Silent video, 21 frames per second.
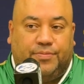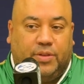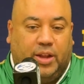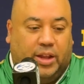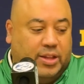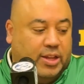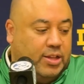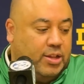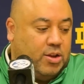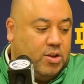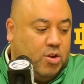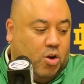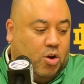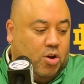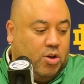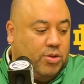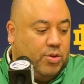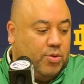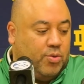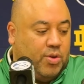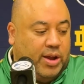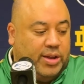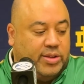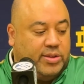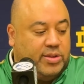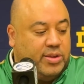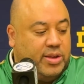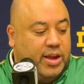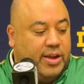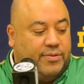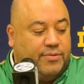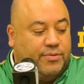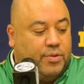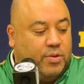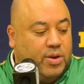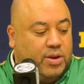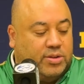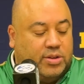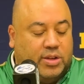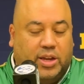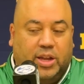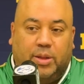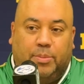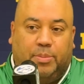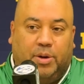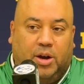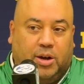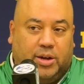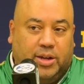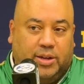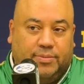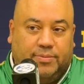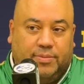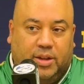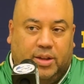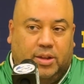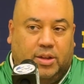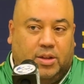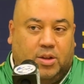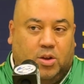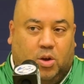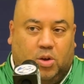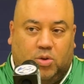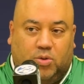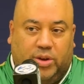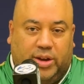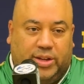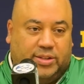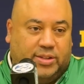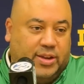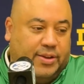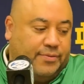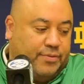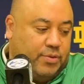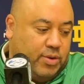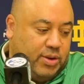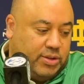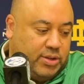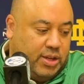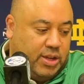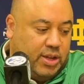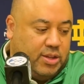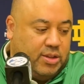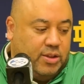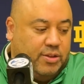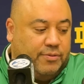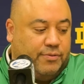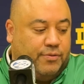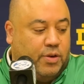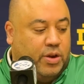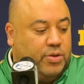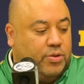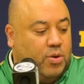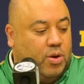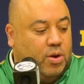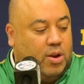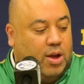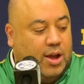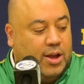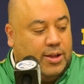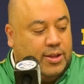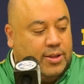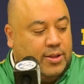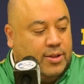I need to call the right set for us to get a bucket. I need to call the right set for us to get to the free throw line.